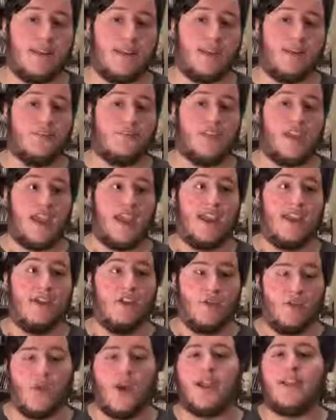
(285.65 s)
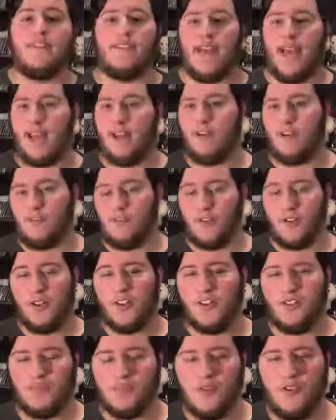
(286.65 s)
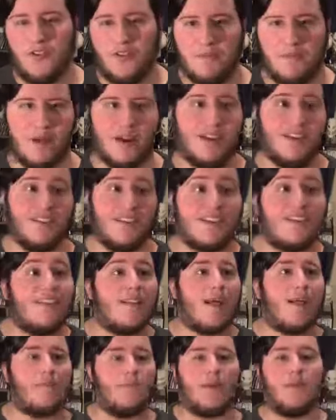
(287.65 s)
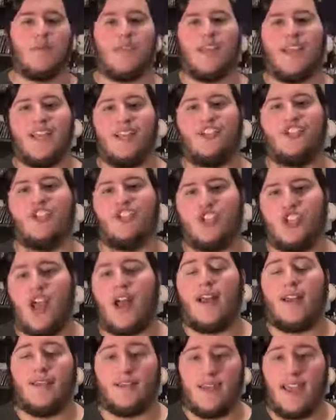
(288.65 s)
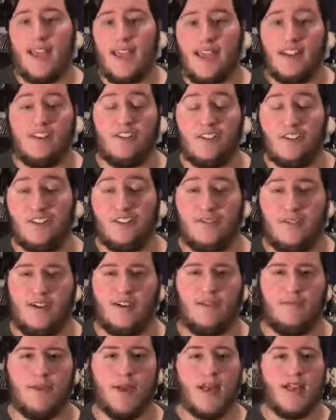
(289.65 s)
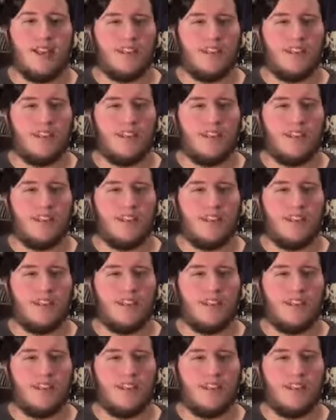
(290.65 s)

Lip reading: is a great title for this movie because there's a lot of people that get shot in the head in this film.